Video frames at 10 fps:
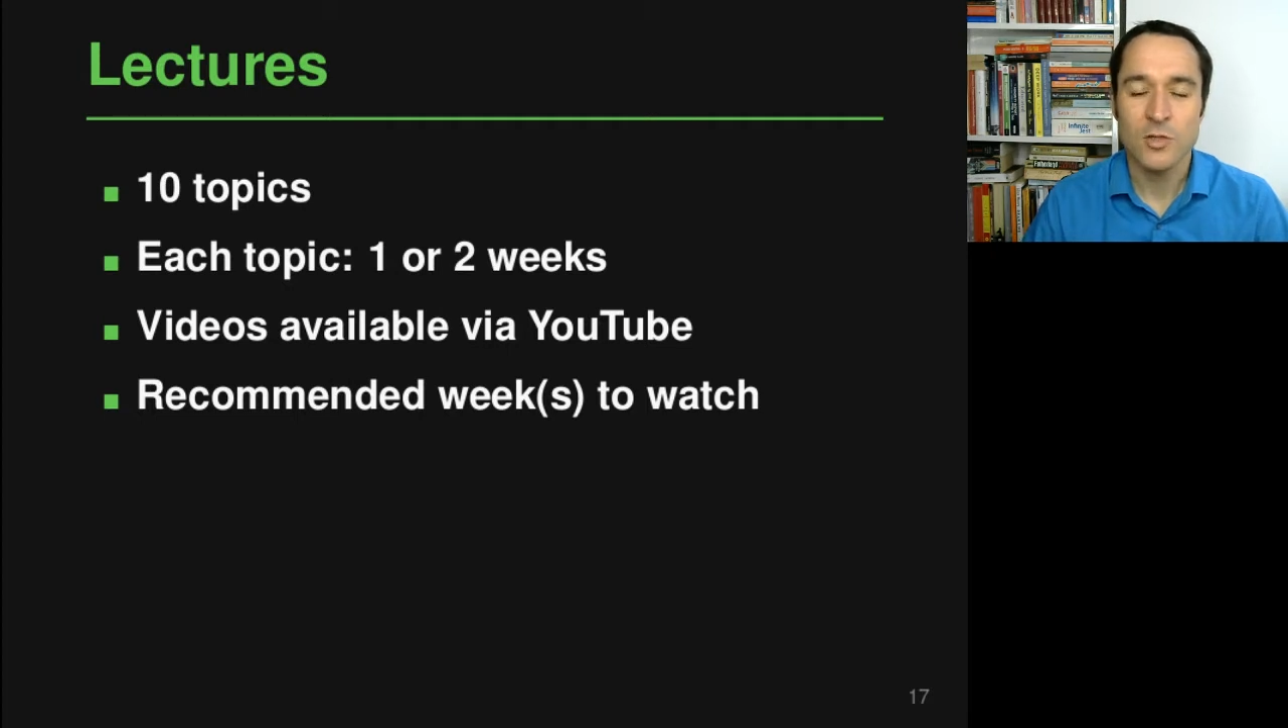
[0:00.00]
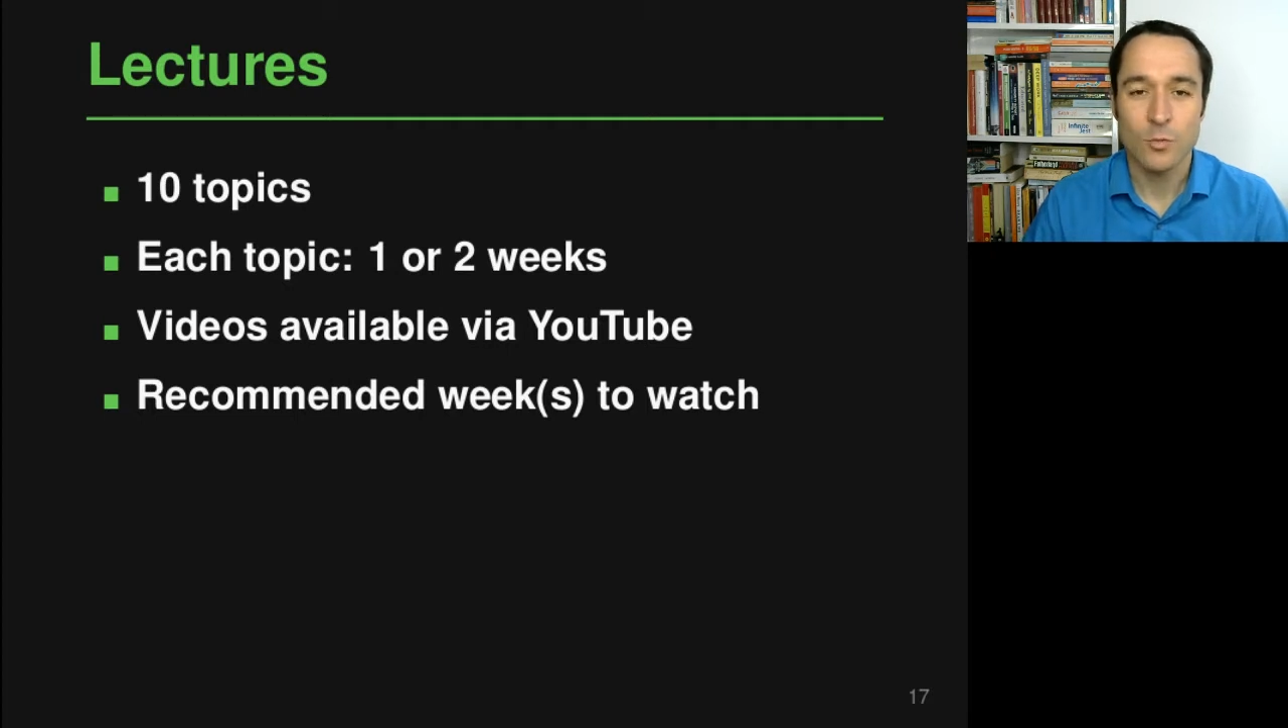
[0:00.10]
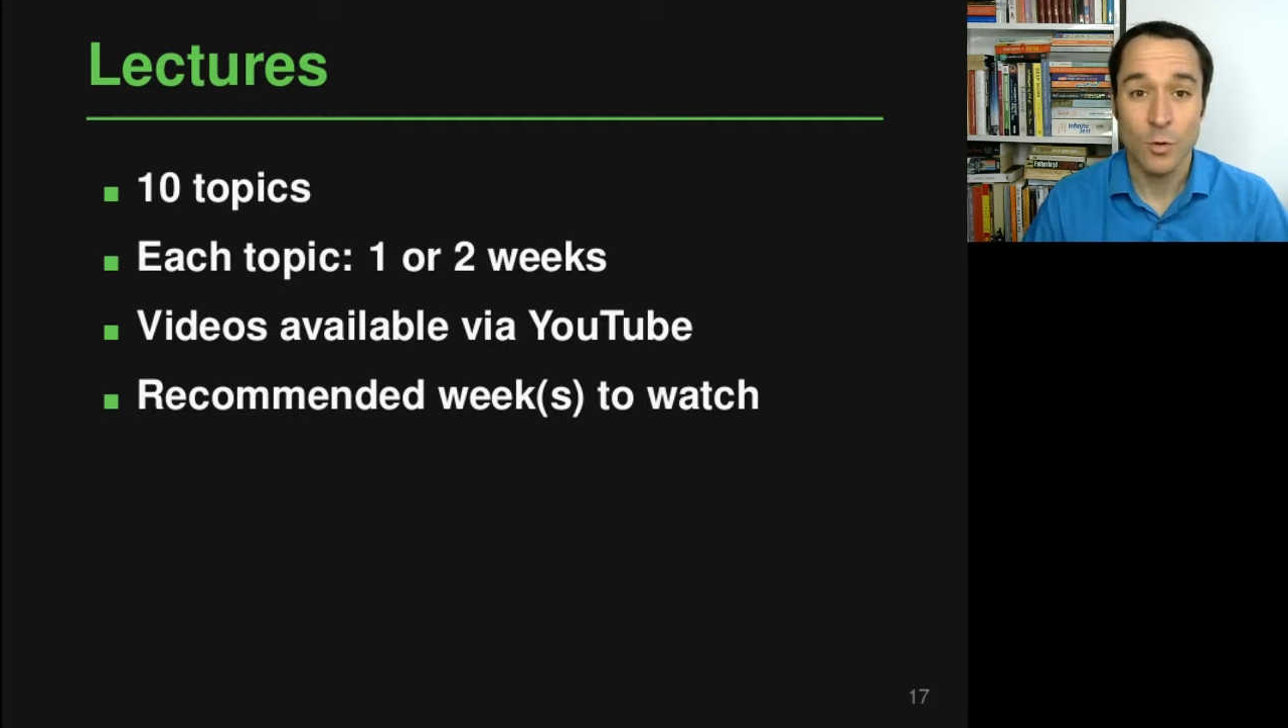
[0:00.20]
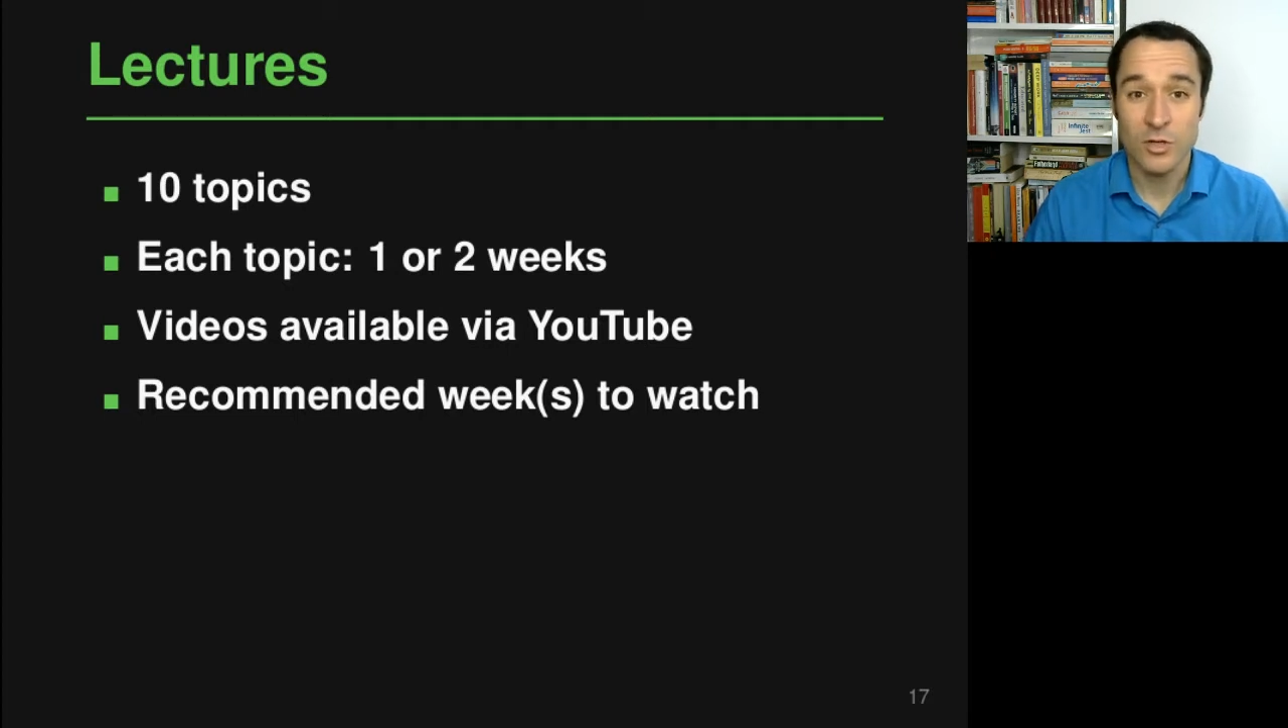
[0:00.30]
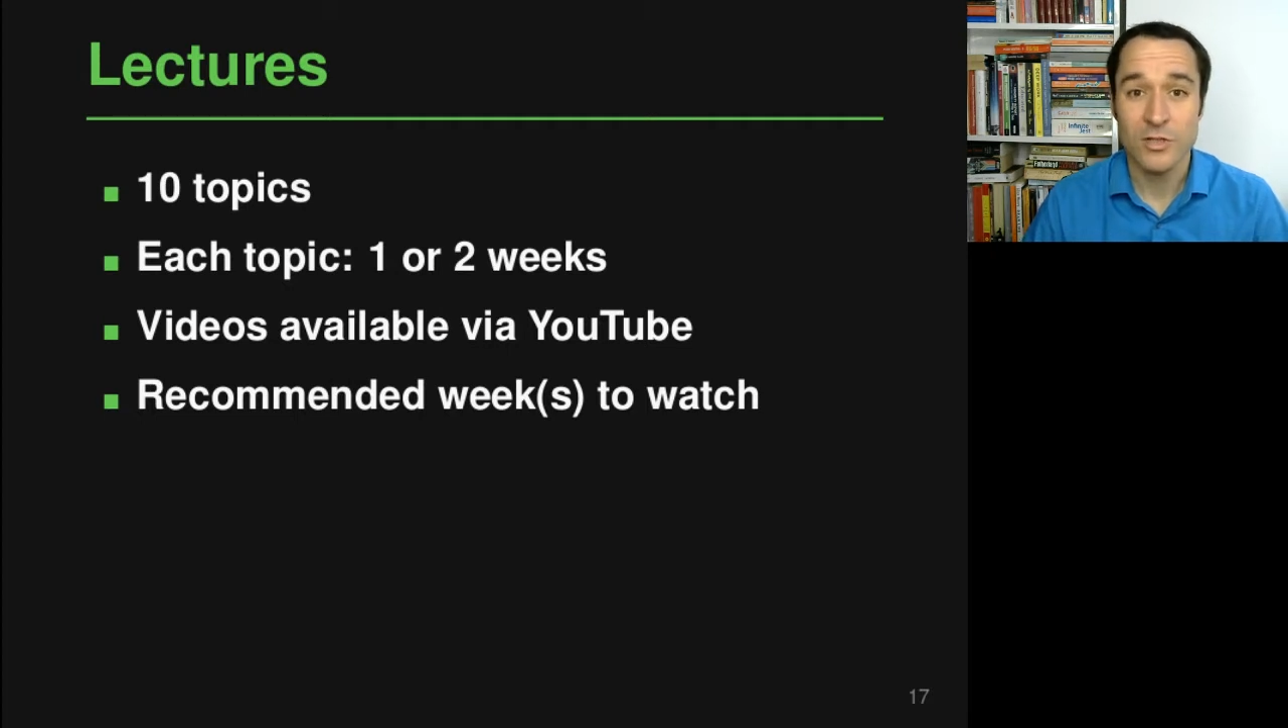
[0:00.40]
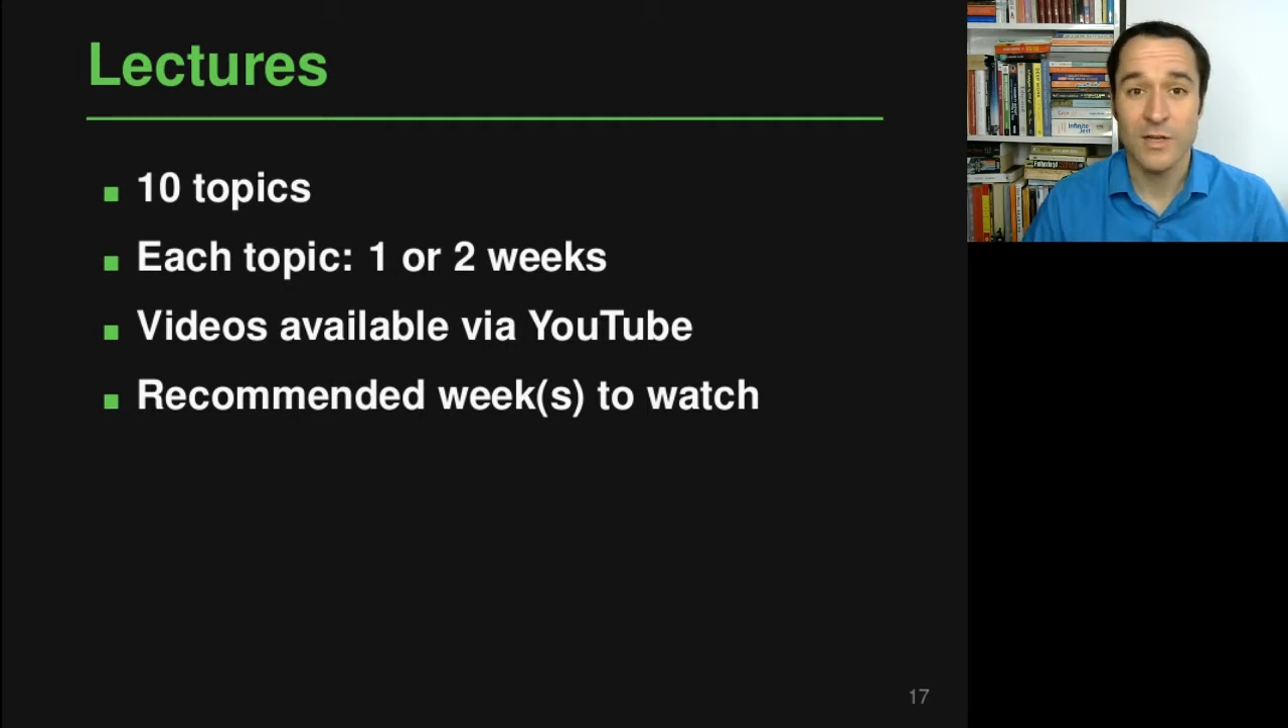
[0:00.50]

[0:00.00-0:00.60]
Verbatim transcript: to watch the